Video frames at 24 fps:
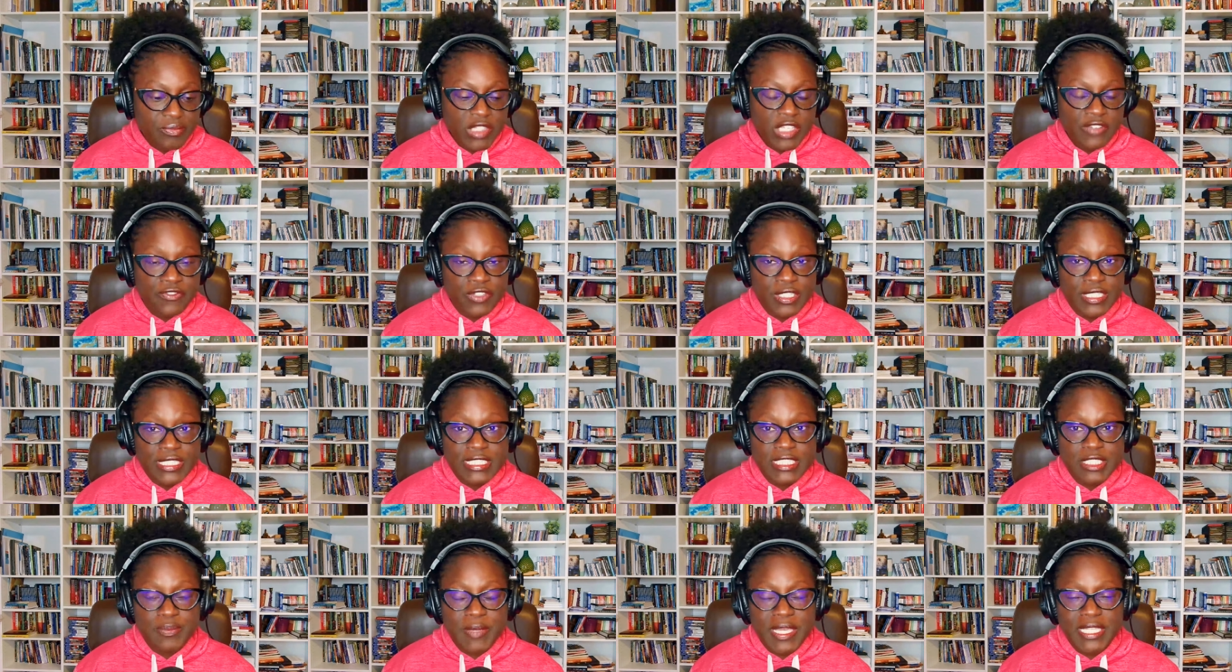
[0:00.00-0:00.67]
for
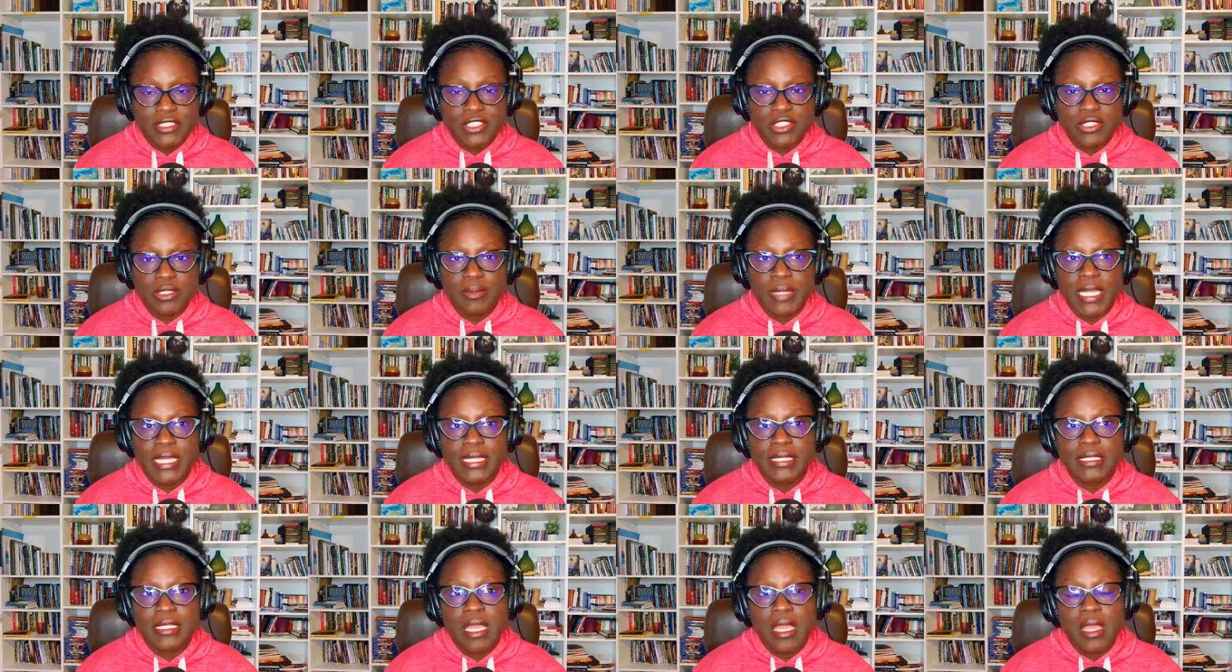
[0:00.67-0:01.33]
this
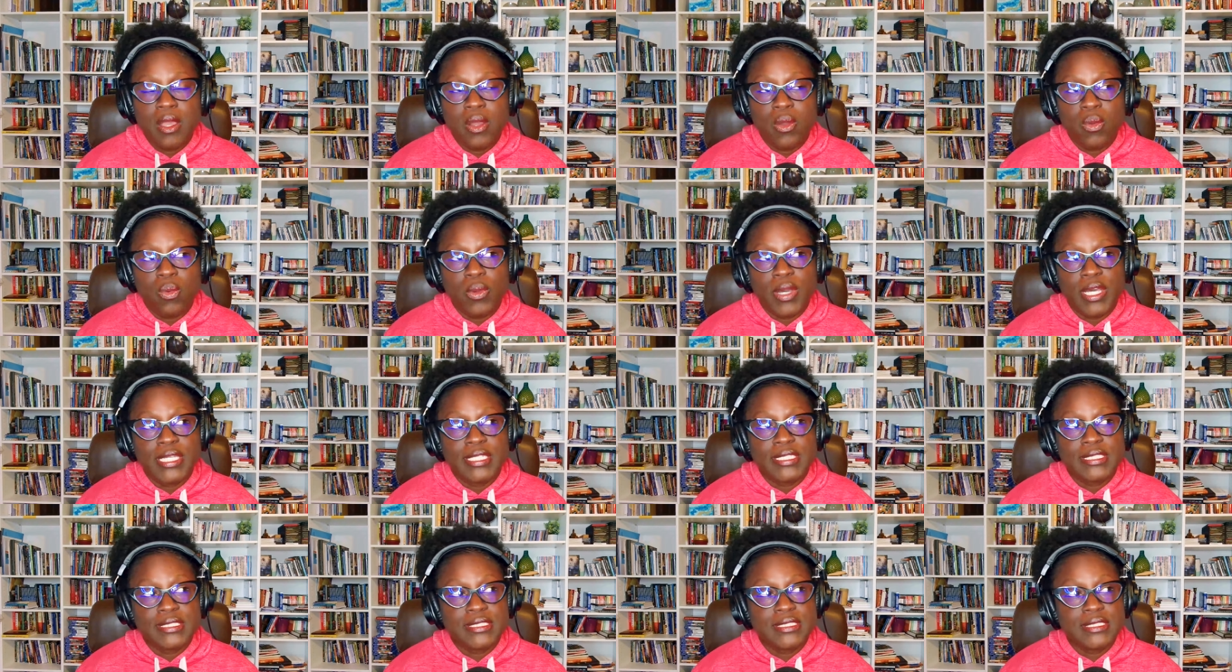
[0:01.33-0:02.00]
mastermind
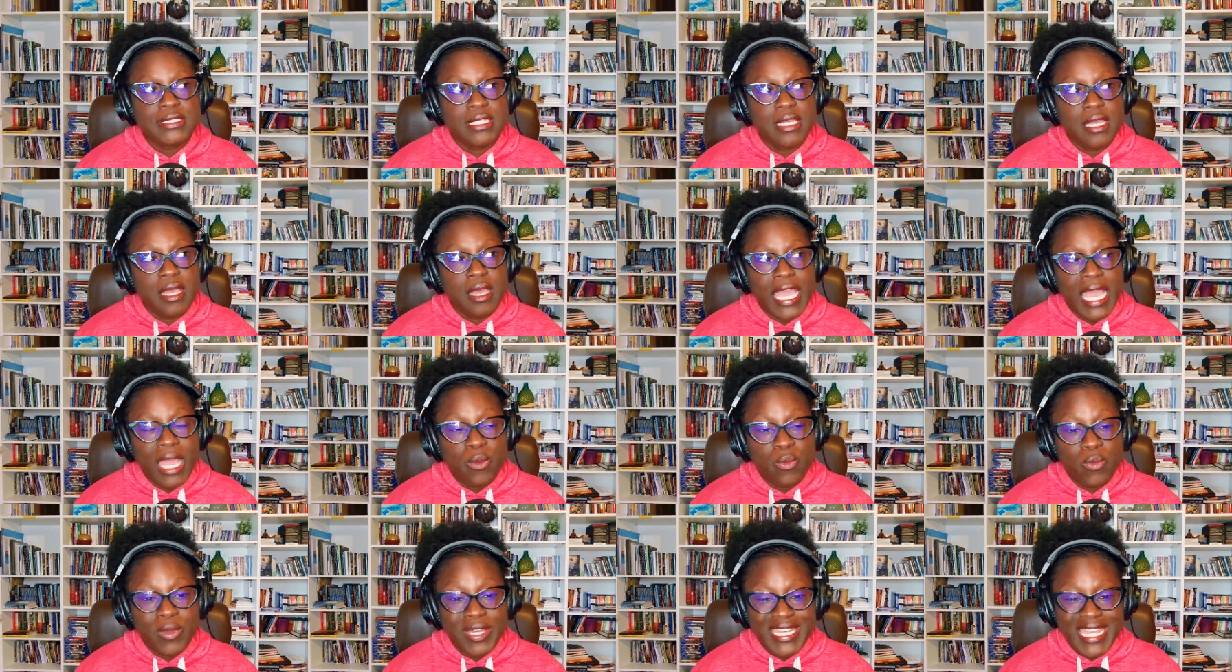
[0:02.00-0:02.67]
was
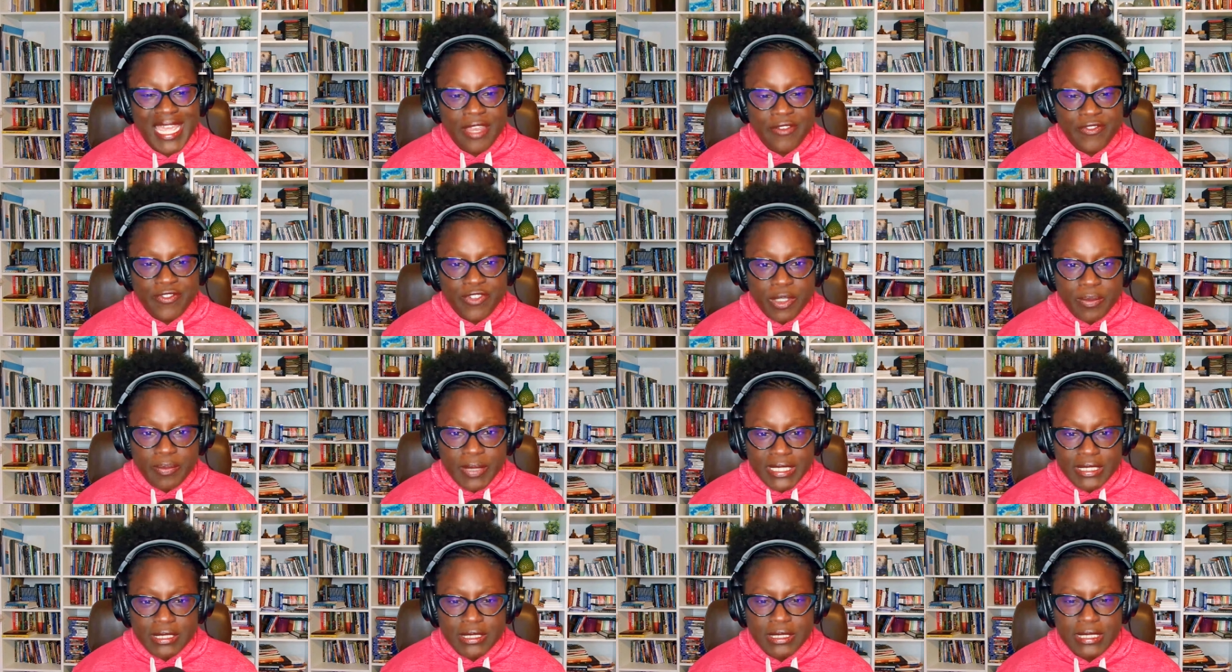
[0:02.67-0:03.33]
I want
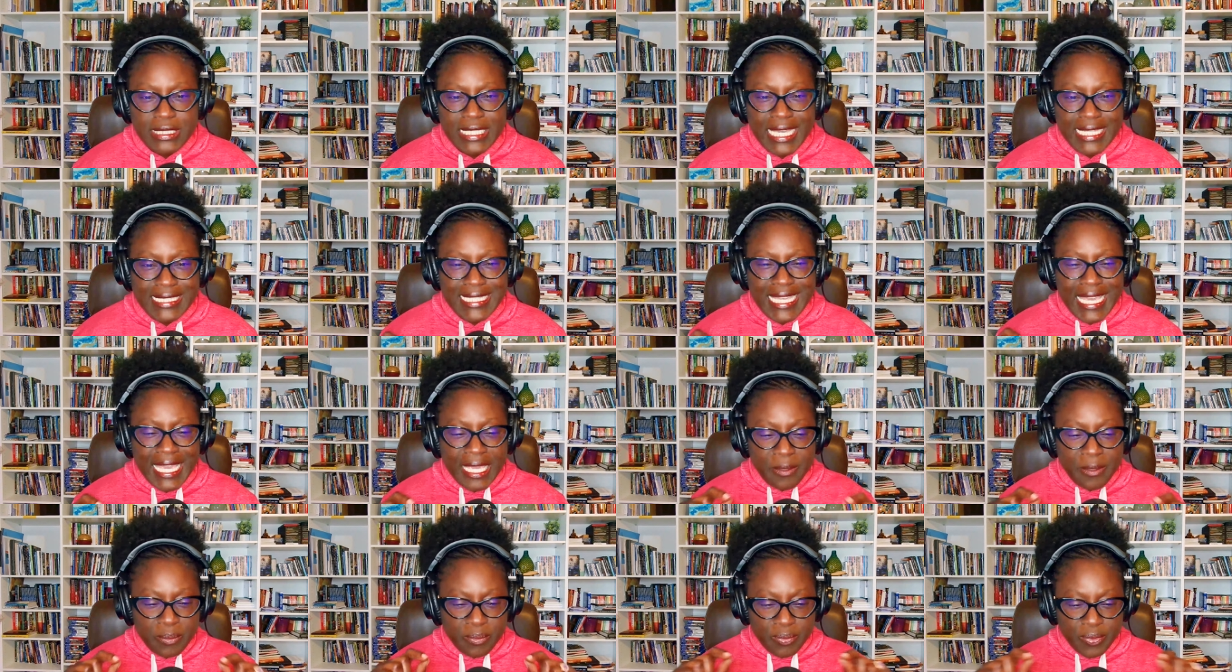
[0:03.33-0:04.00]
everybody to get
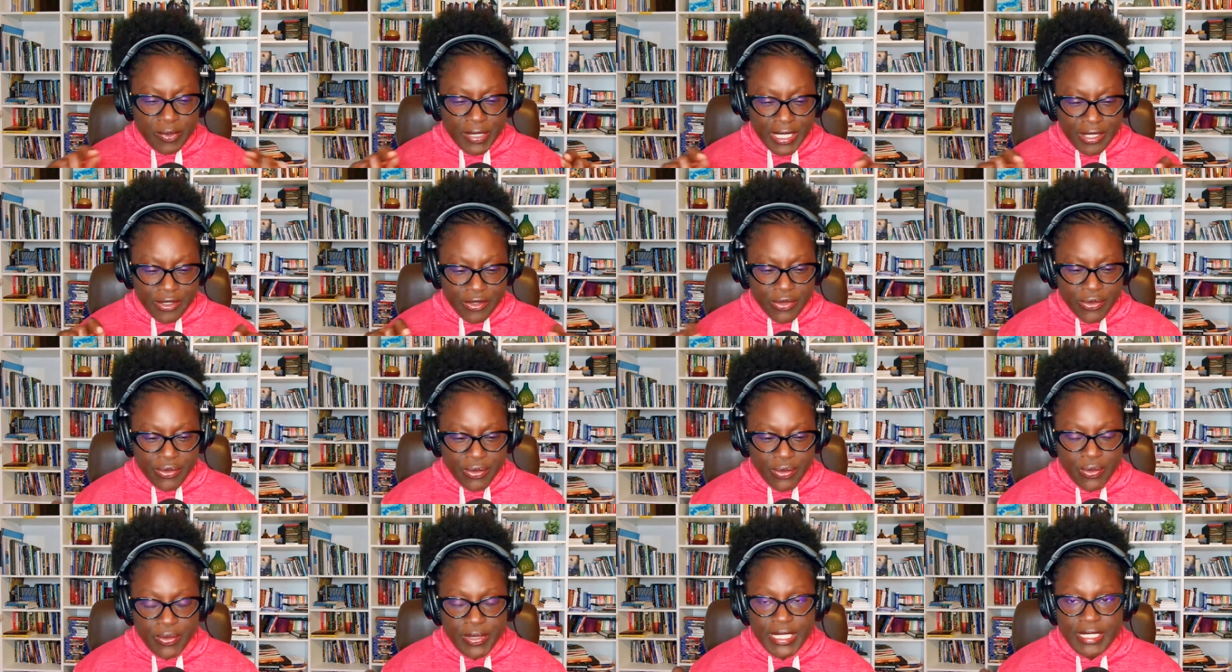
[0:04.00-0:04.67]
a
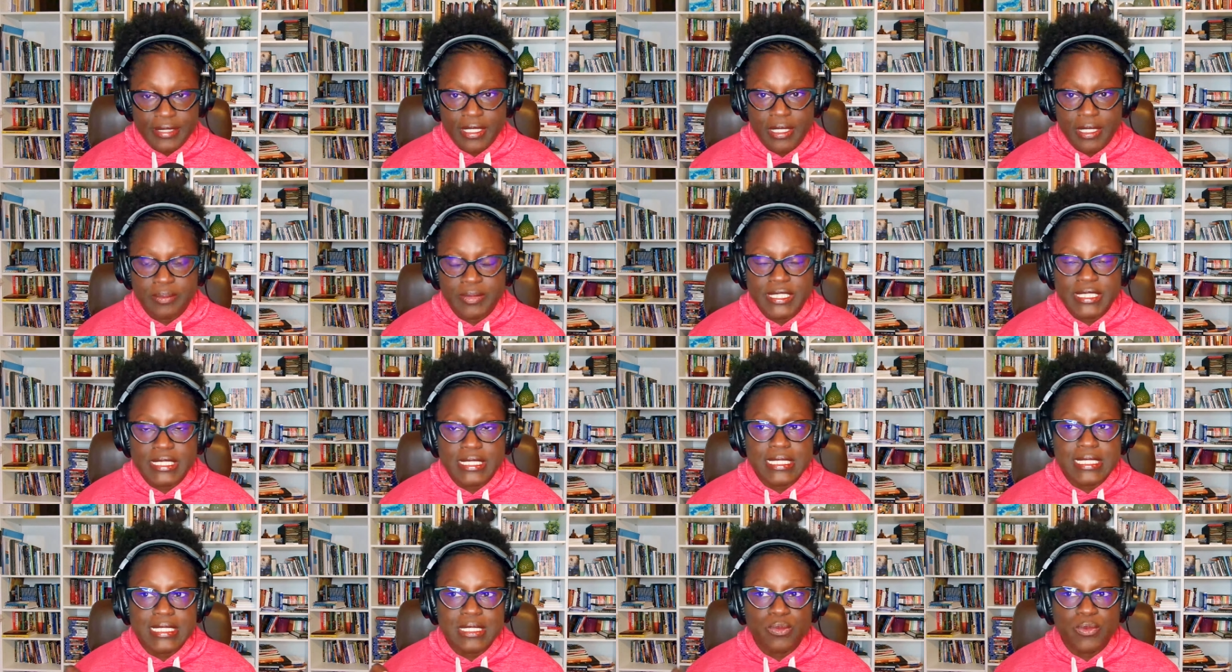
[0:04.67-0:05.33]
breakthrough in their
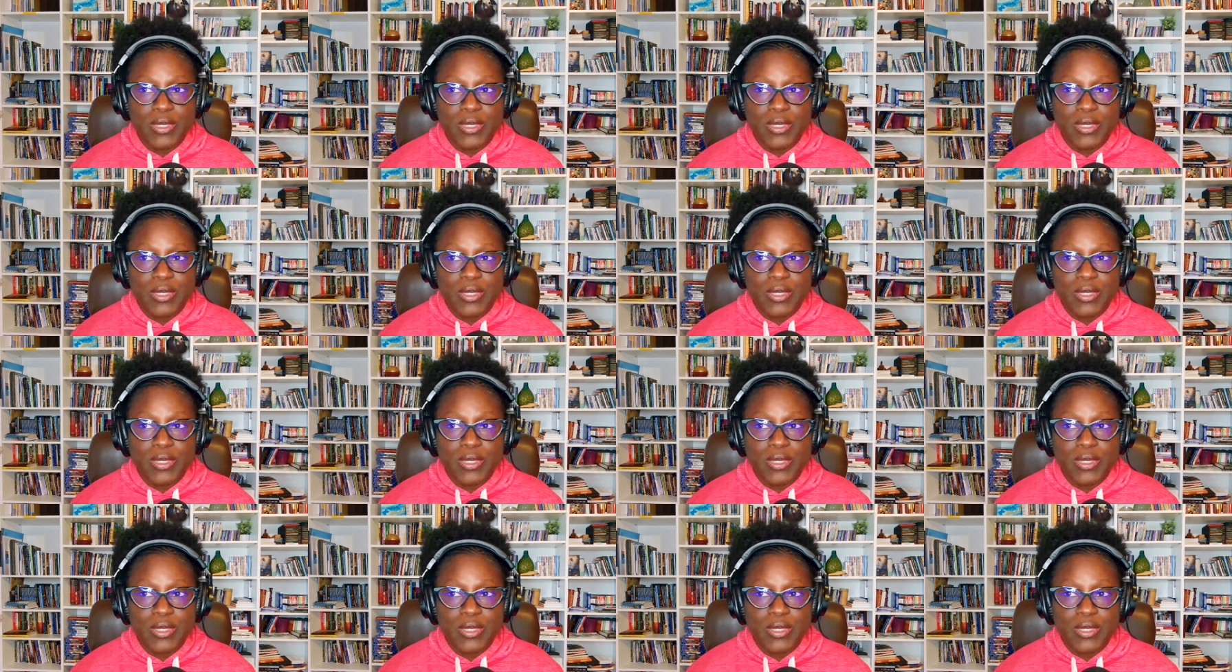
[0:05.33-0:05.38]
business.